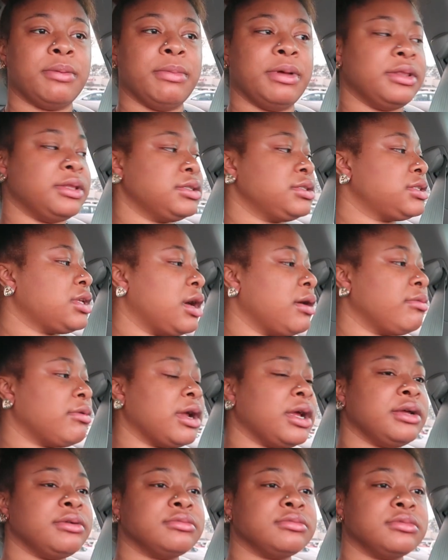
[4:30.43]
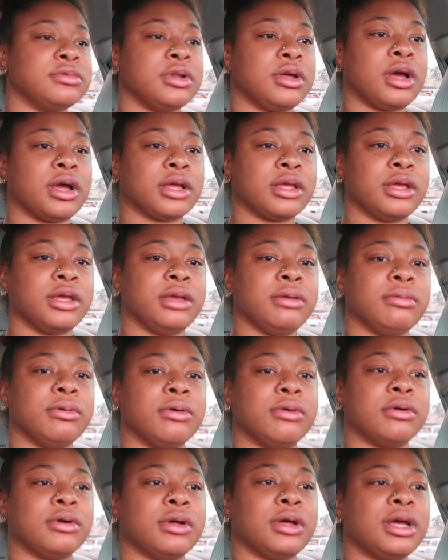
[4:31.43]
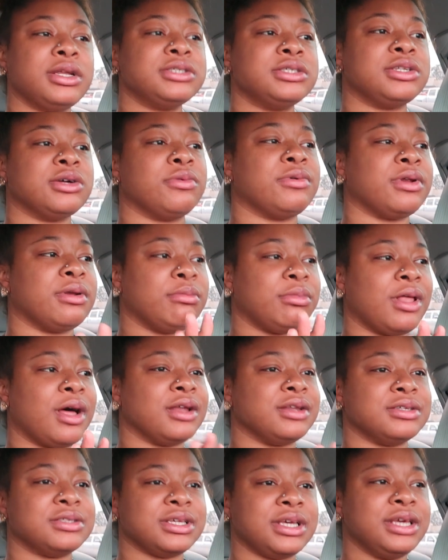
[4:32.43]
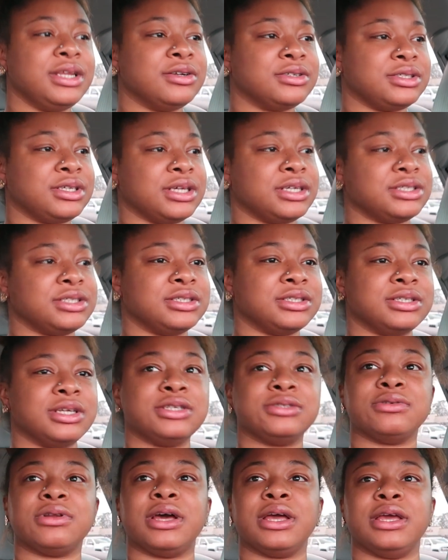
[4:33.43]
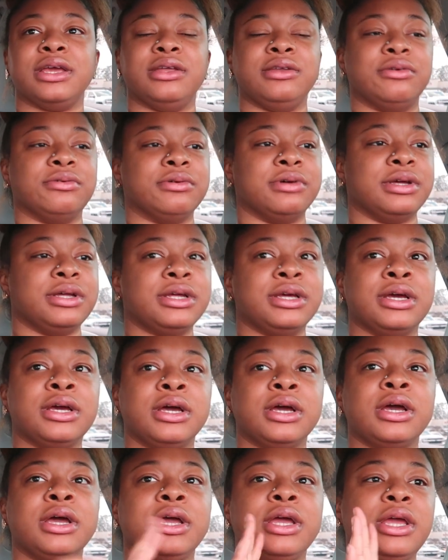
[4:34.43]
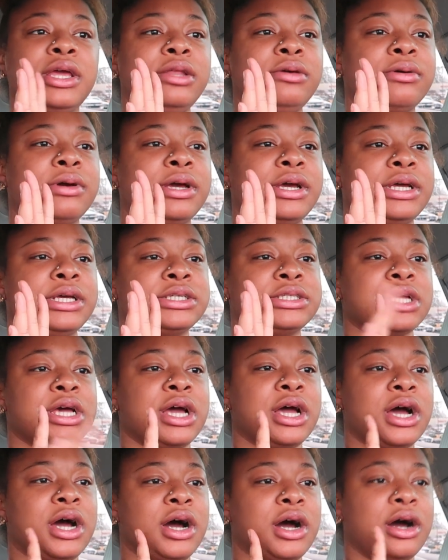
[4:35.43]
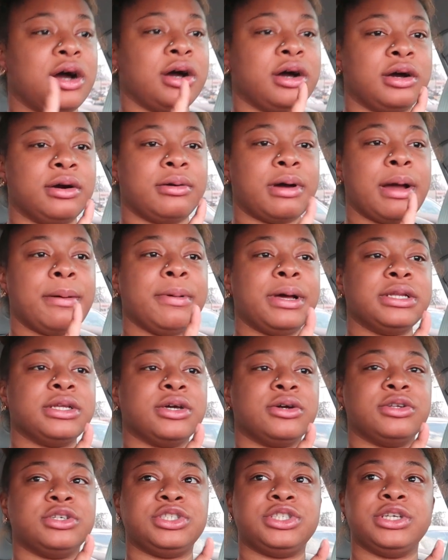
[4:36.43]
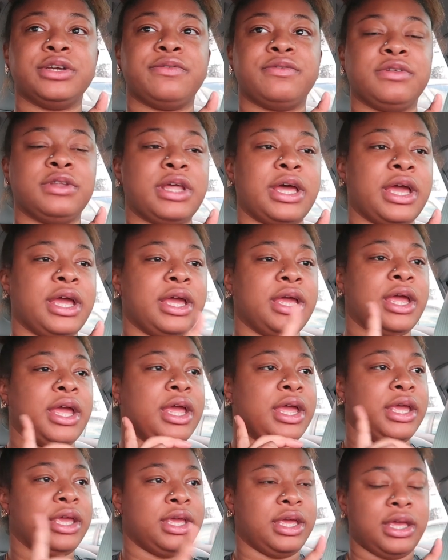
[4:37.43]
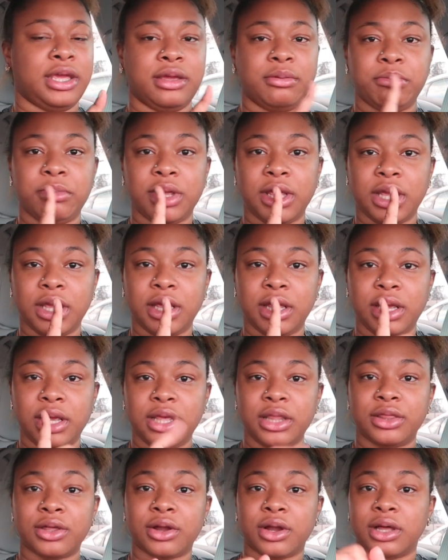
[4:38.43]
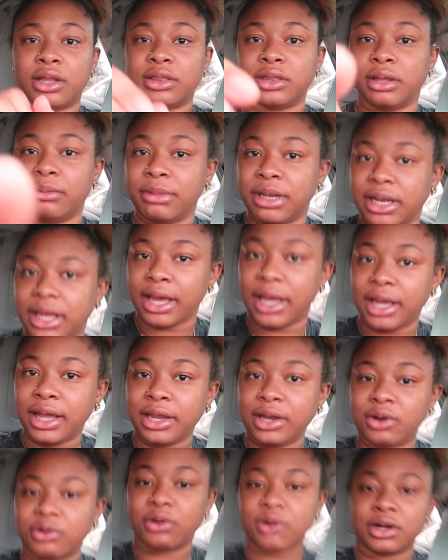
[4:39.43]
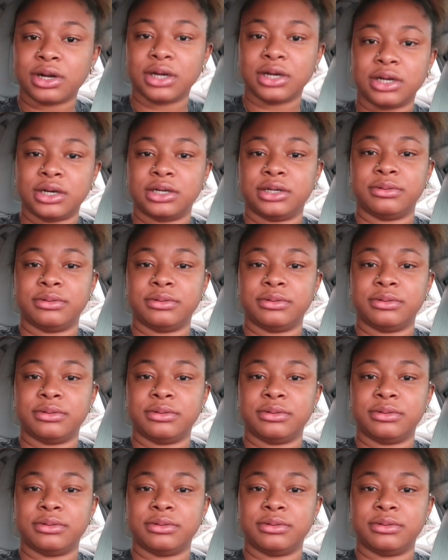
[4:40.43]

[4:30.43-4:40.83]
about to stop, right? I keep going. I just don't want to block this intersection. That's what I hate doing. Anyways, I'm about to go to Chick-fil-A and get me either a lemonade or